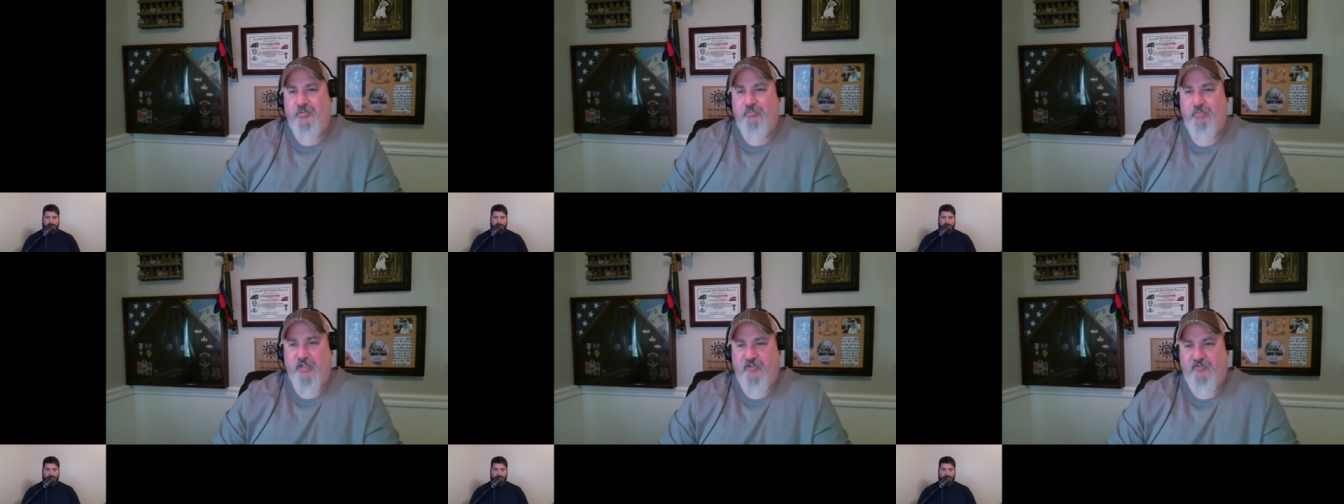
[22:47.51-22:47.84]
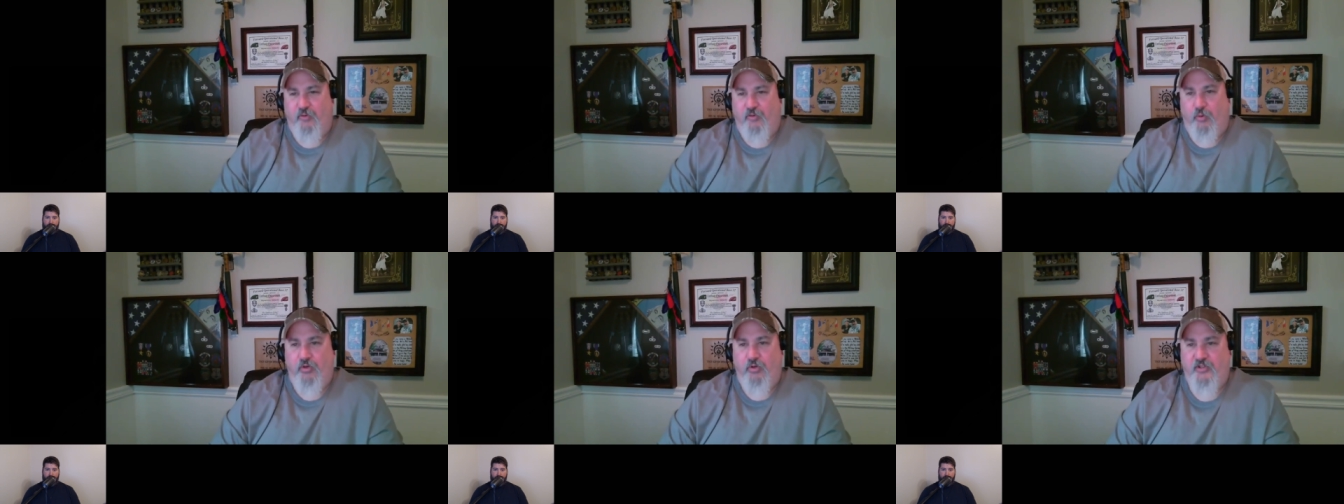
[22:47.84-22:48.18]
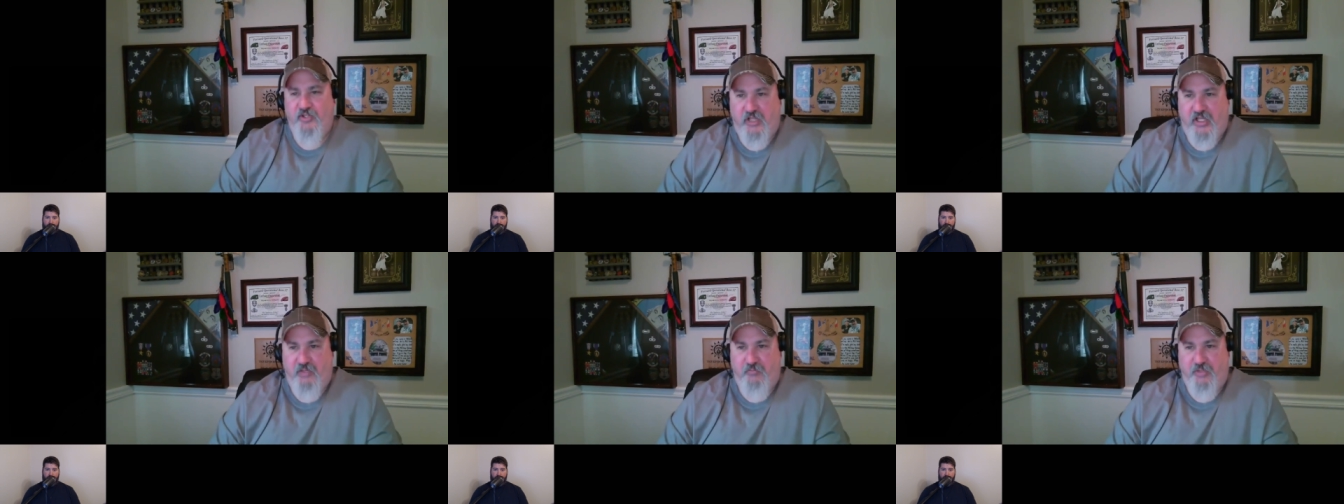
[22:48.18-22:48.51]
before
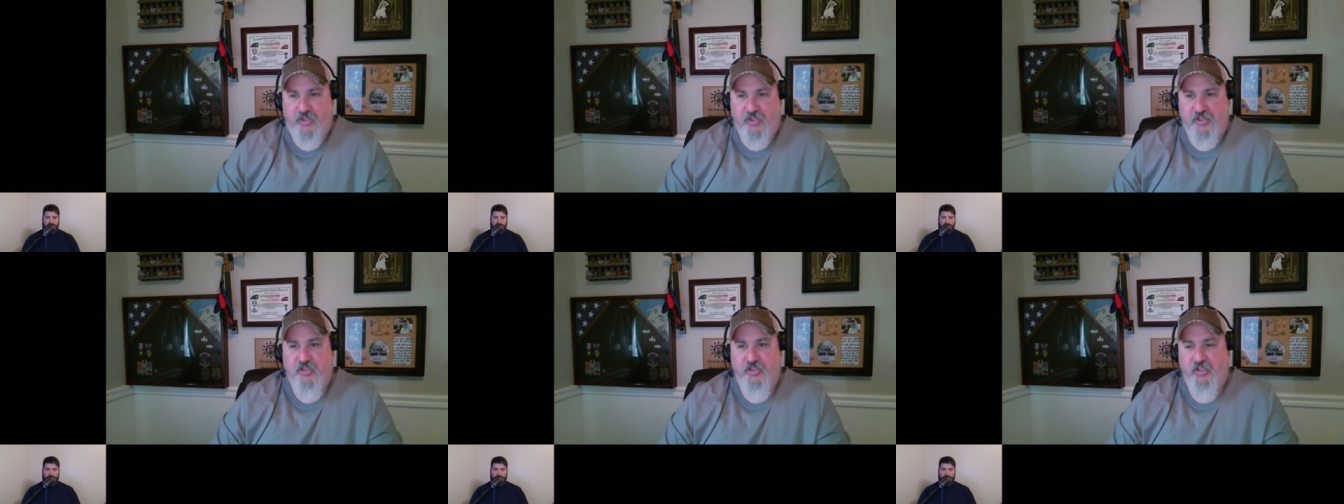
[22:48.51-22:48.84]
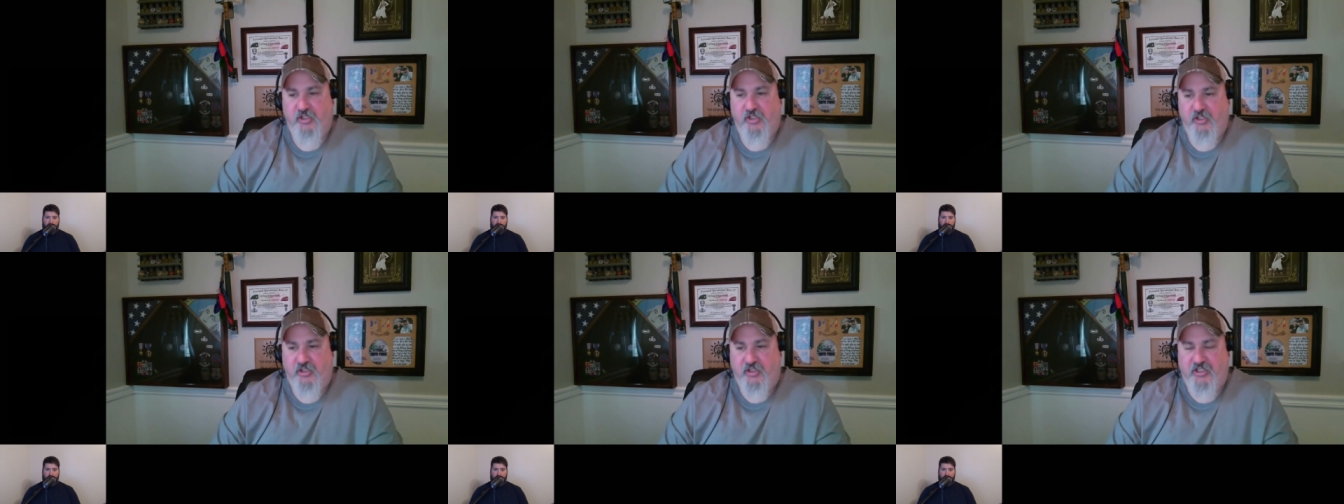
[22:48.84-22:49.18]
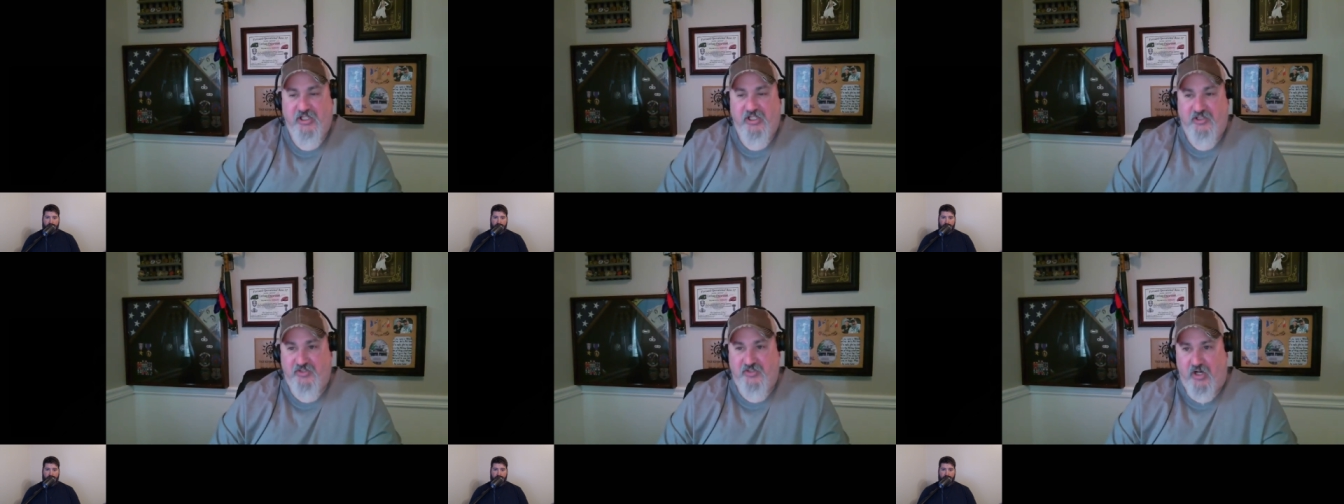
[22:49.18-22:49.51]
this ambush
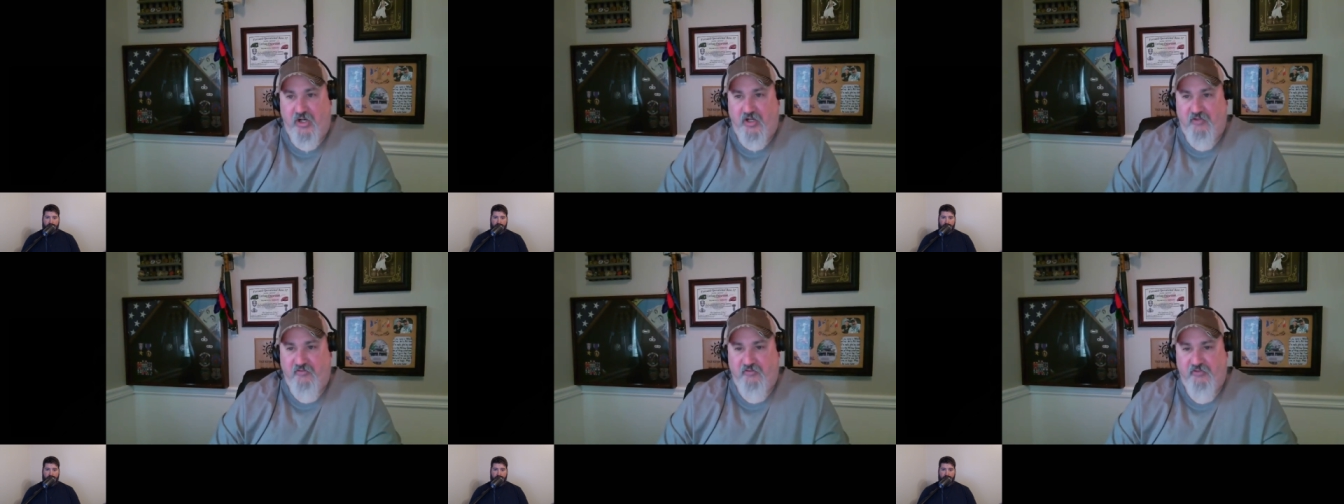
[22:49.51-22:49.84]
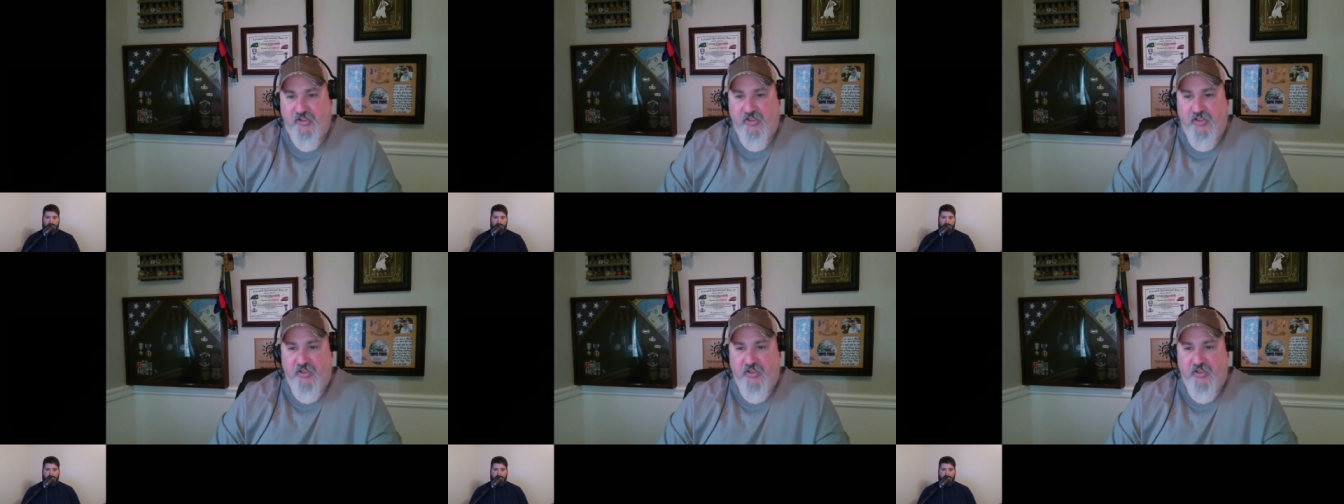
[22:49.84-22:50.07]
kicked off,